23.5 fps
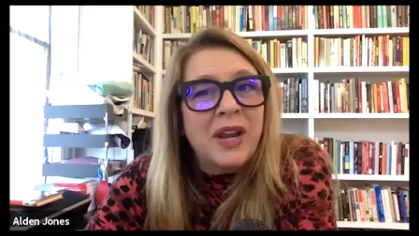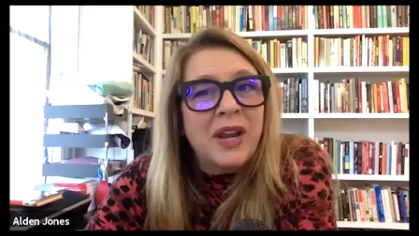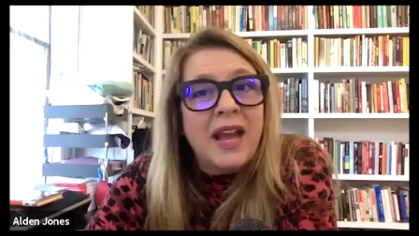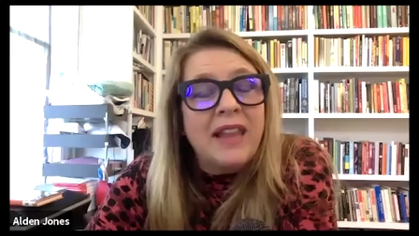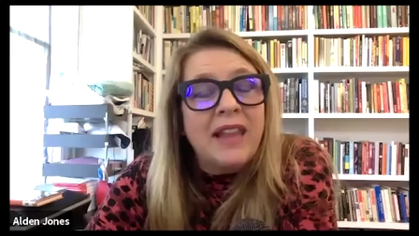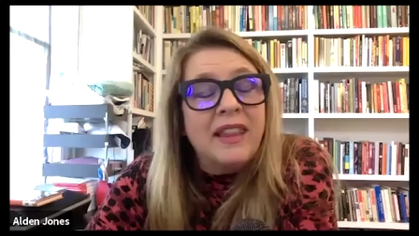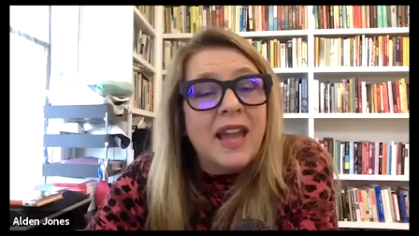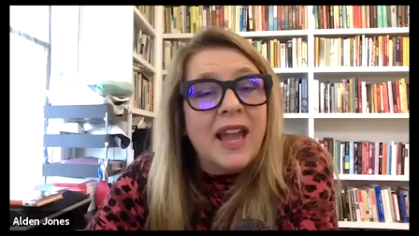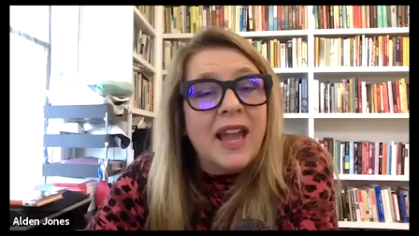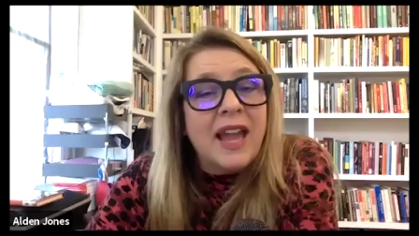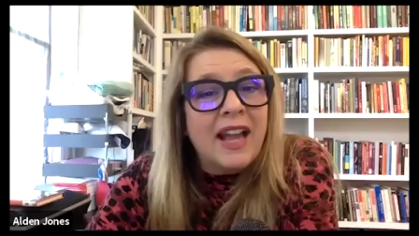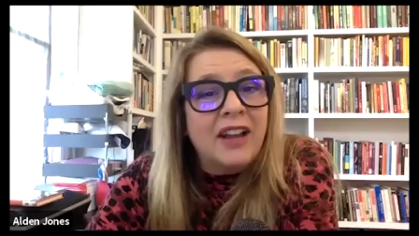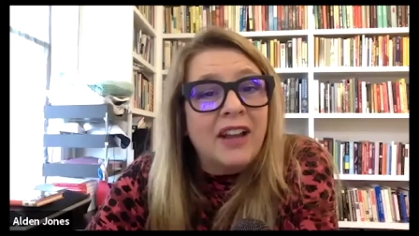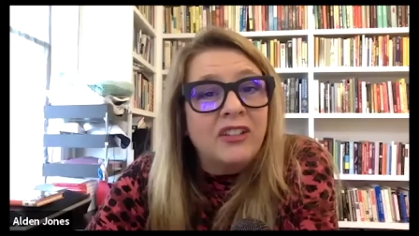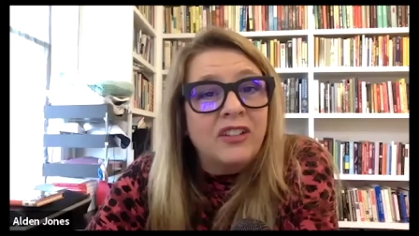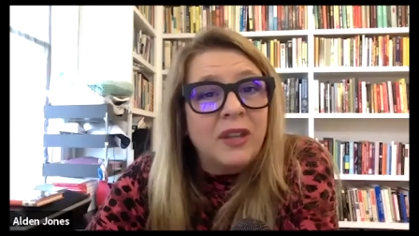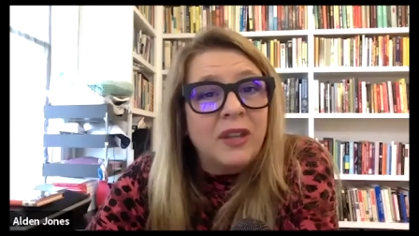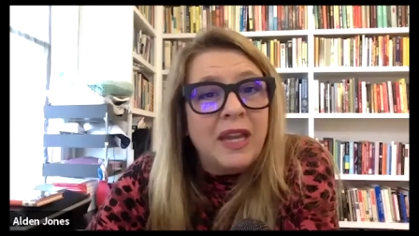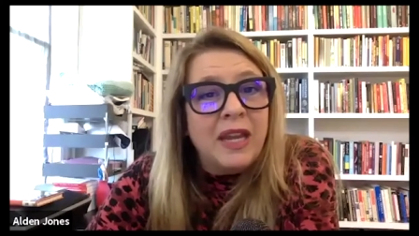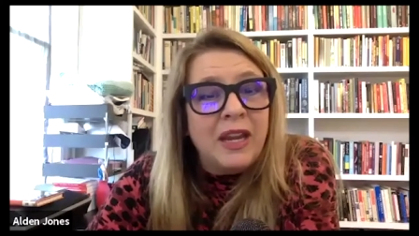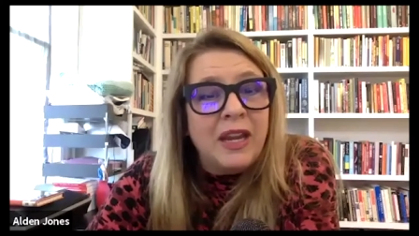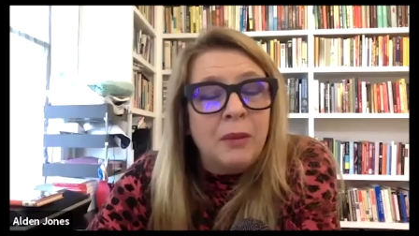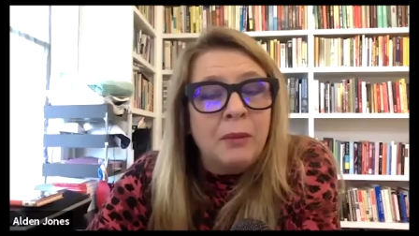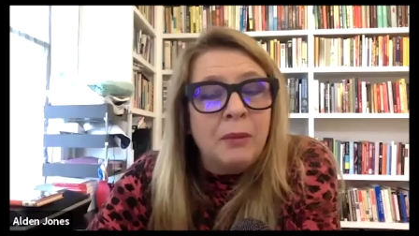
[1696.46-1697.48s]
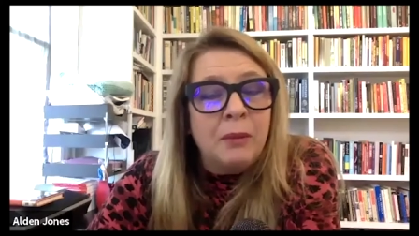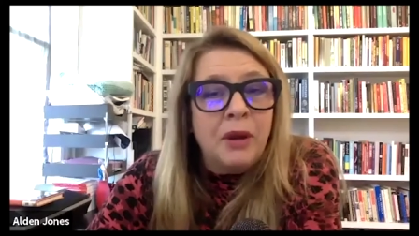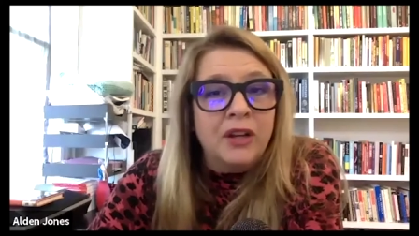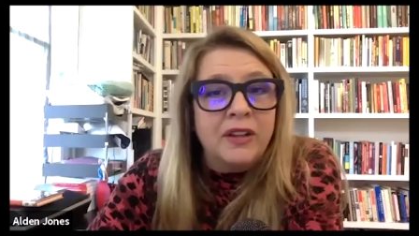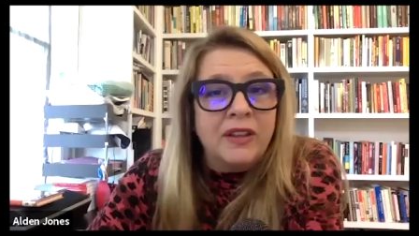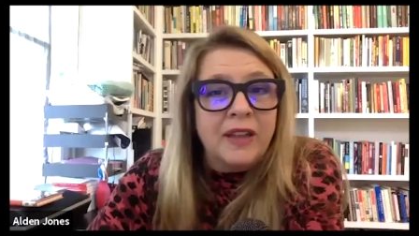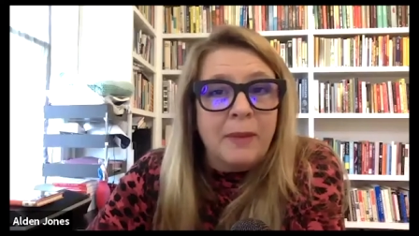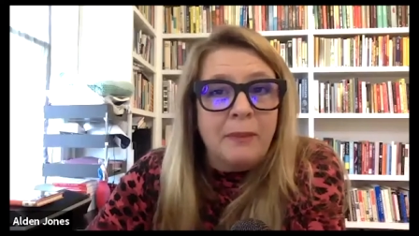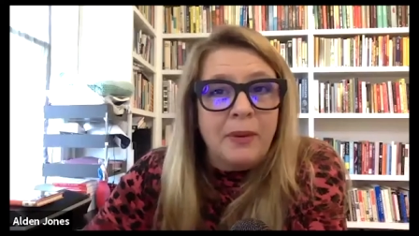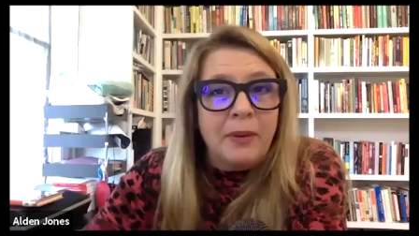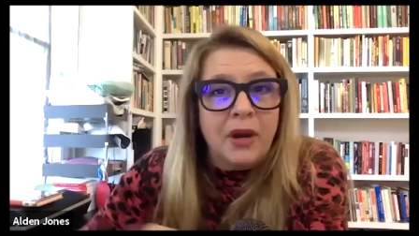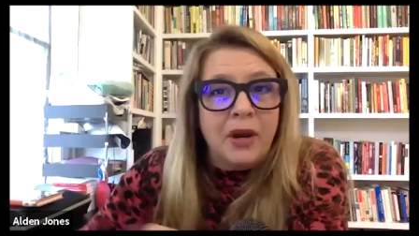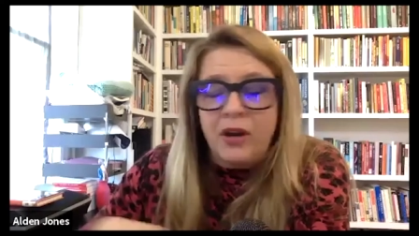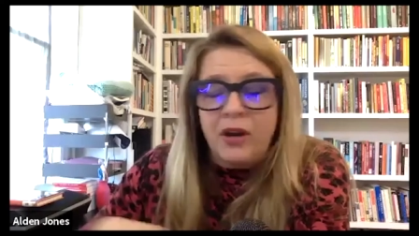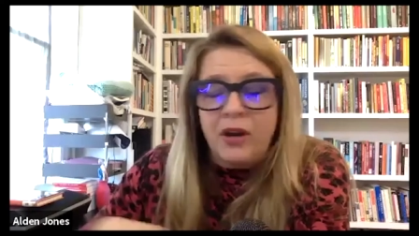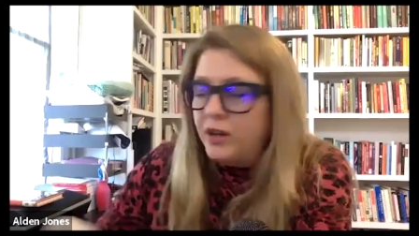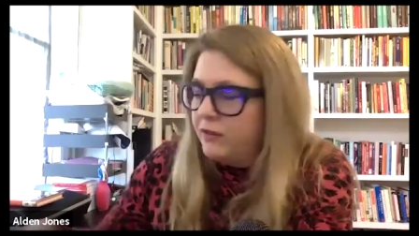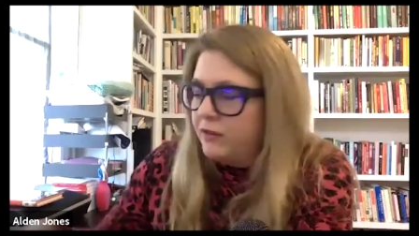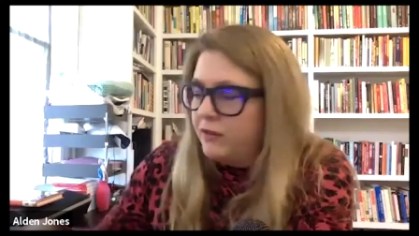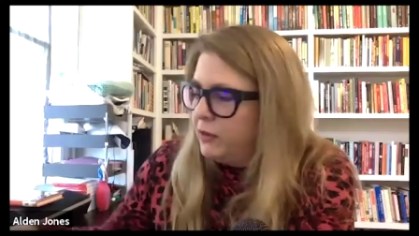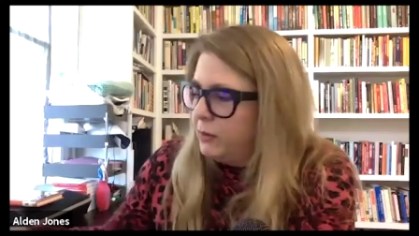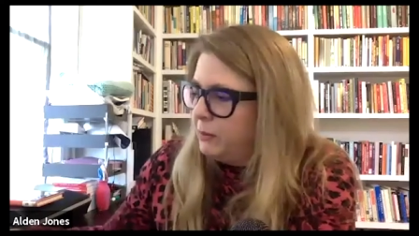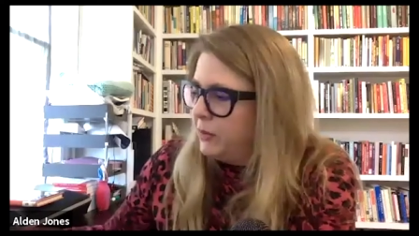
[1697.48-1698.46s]
I, I actually earmarked that part
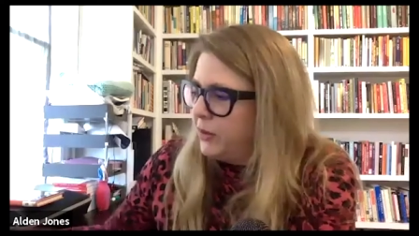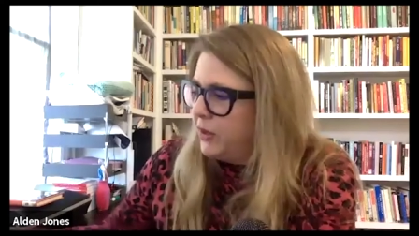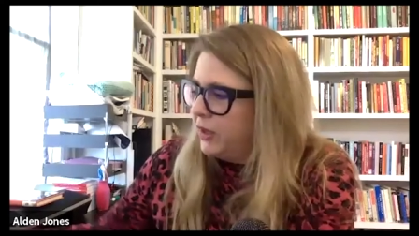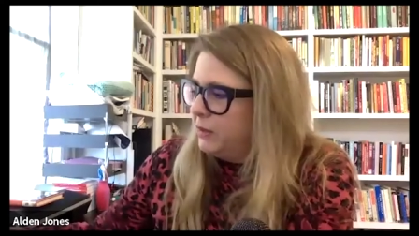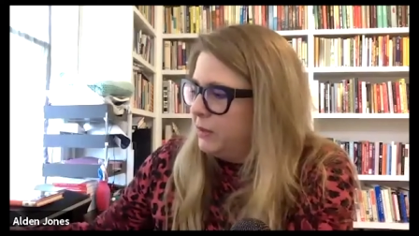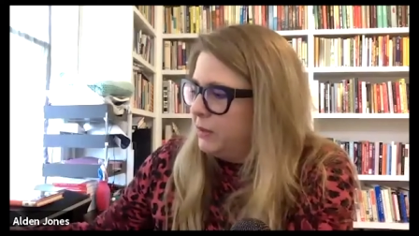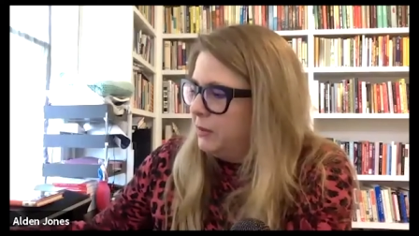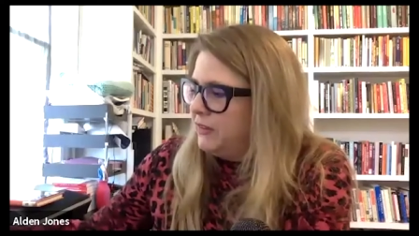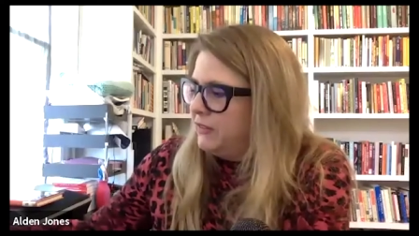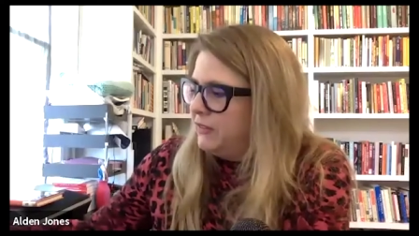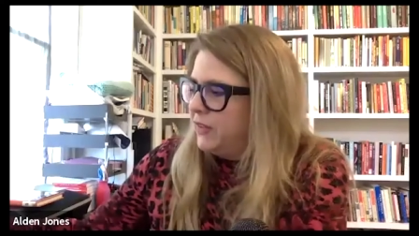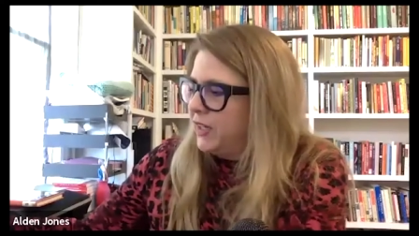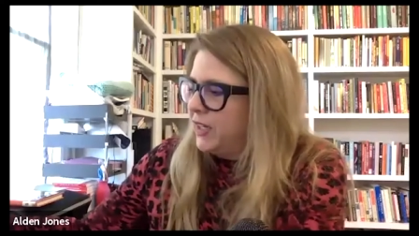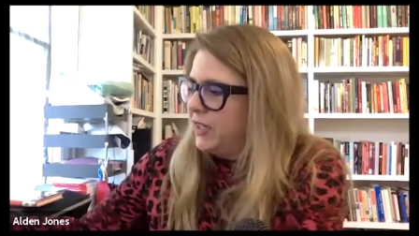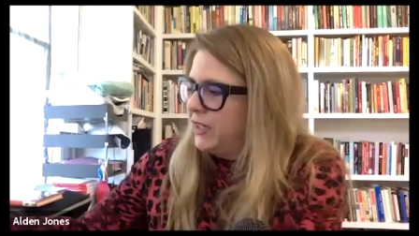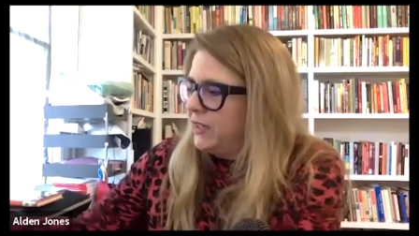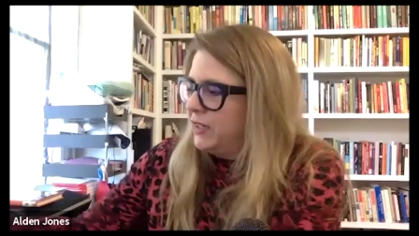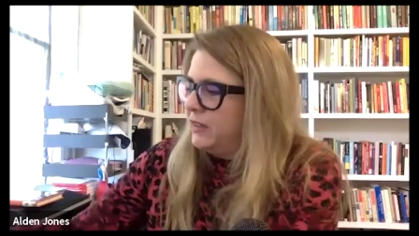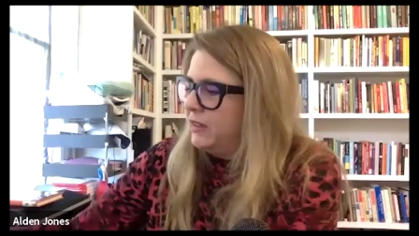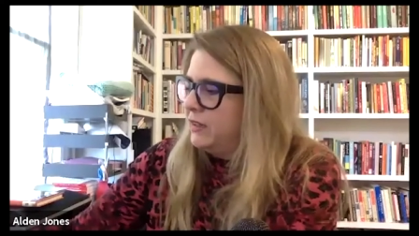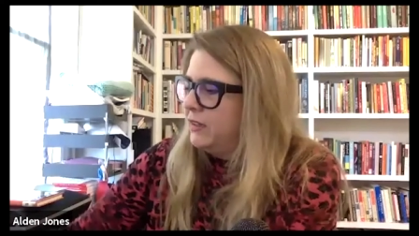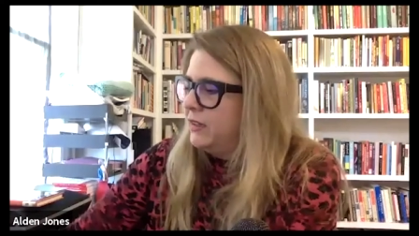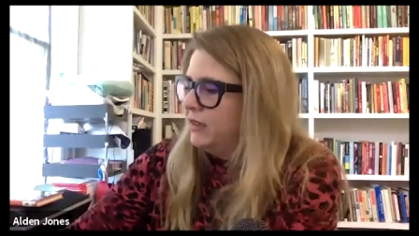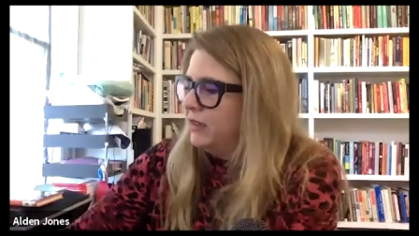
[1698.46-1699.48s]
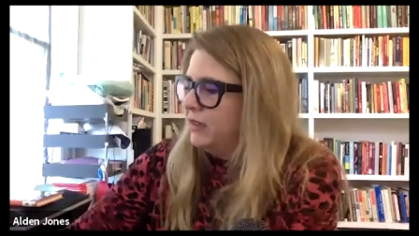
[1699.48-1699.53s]
of your book. Let me see if I can